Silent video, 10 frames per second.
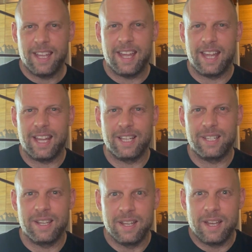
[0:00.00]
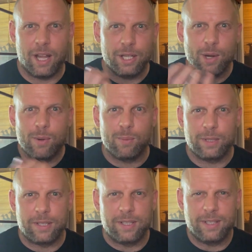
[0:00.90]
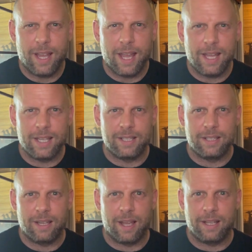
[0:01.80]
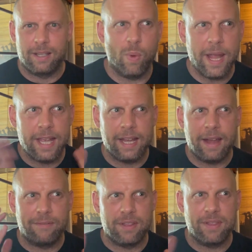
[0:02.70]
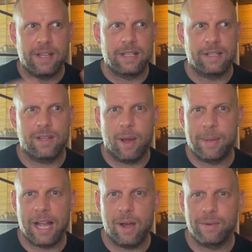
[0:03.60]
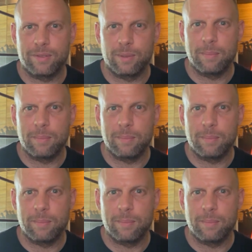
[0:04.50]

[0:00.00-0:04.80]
and not knowing what to say and like weighing everything that's coming out of your